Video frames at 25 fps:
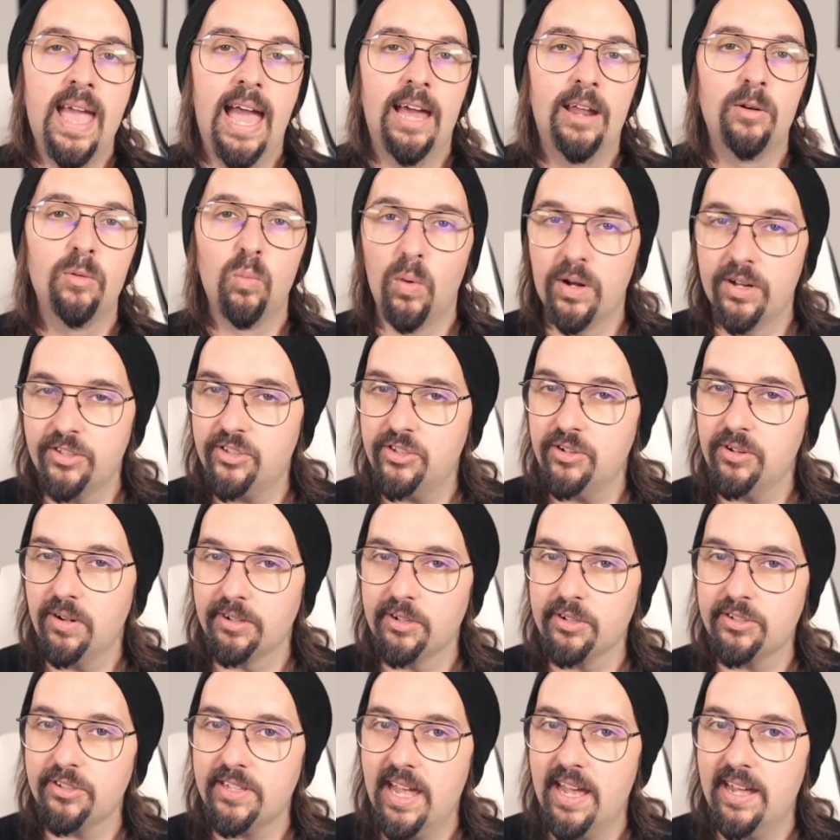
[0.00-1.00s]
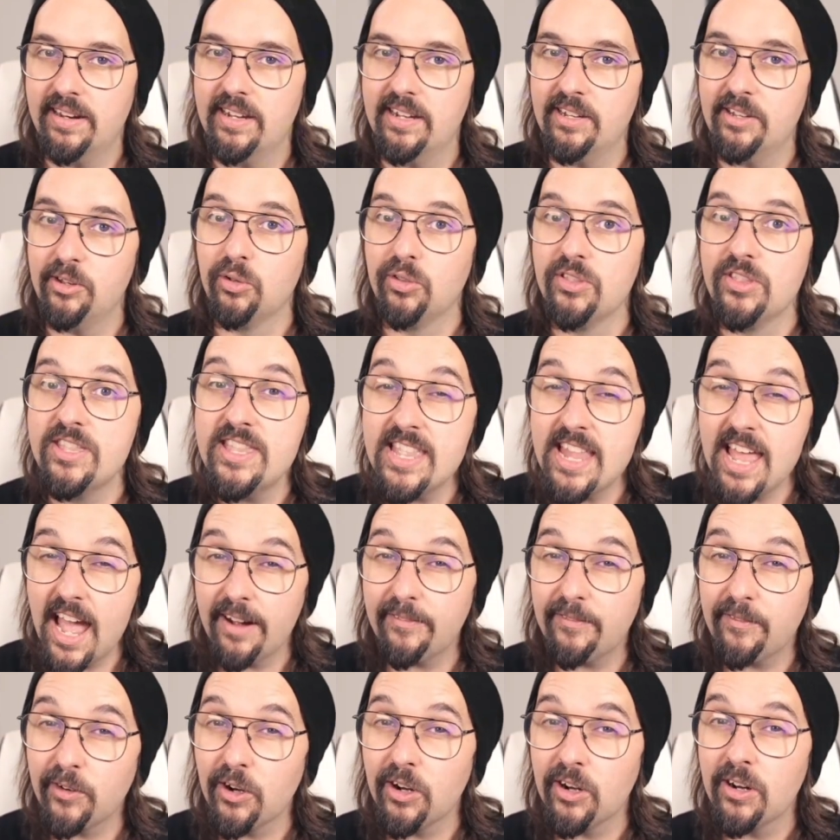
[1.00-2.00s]
And once you understand it, you'll
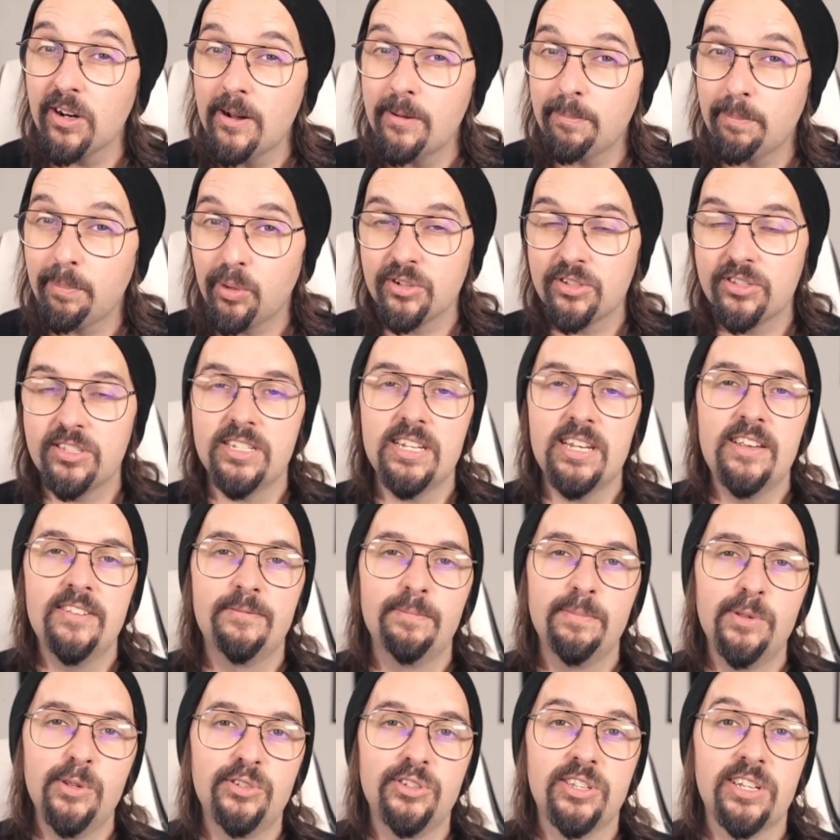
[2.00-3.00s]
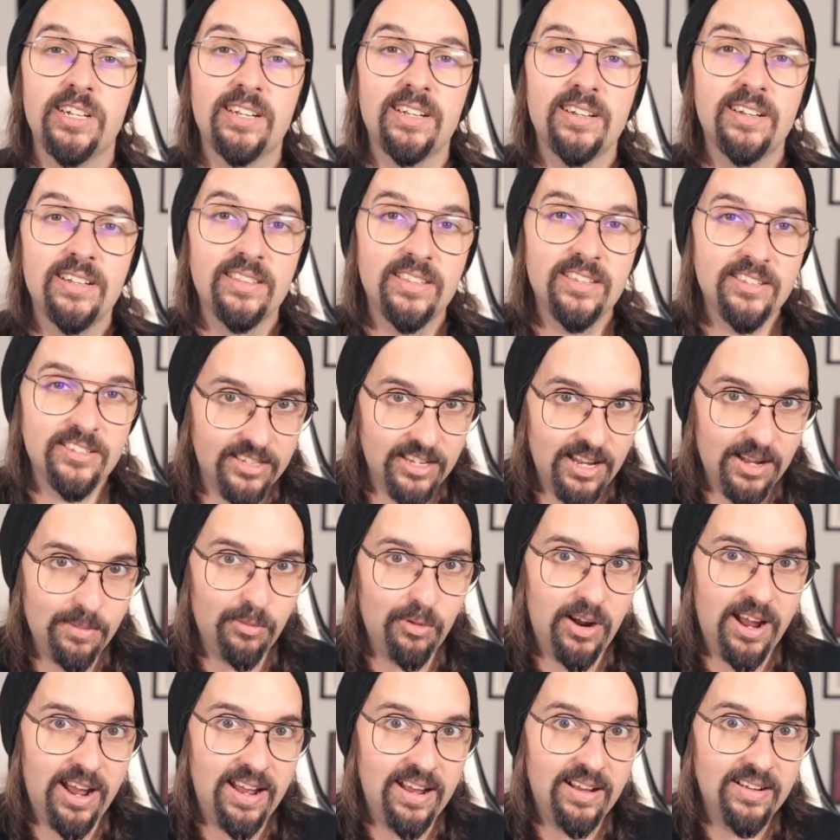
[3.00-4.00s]
never perceive music the
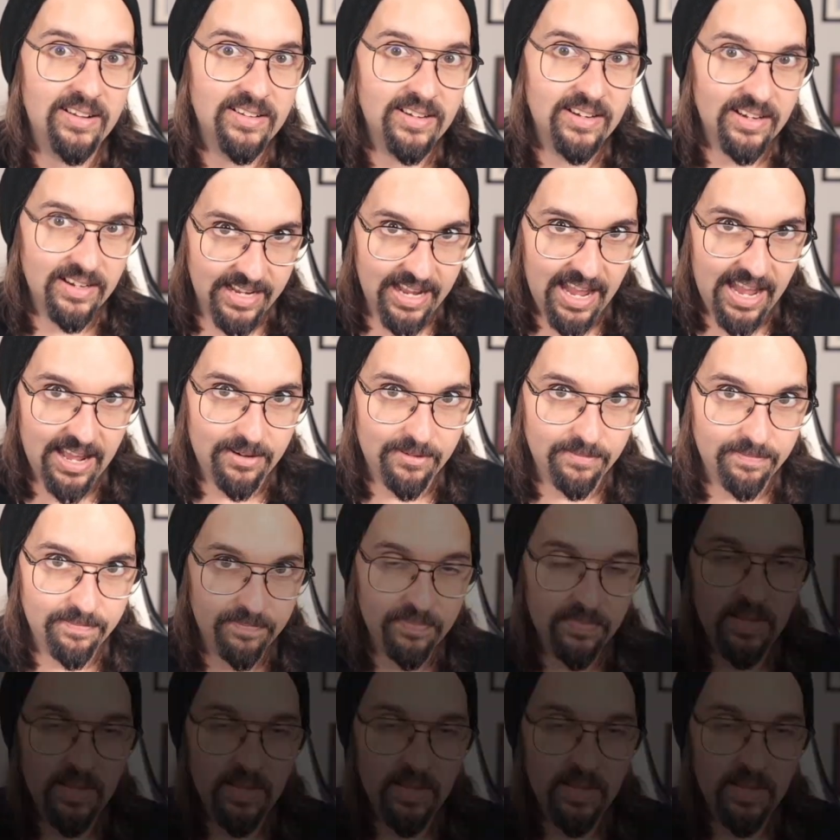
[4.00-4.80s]
same way again.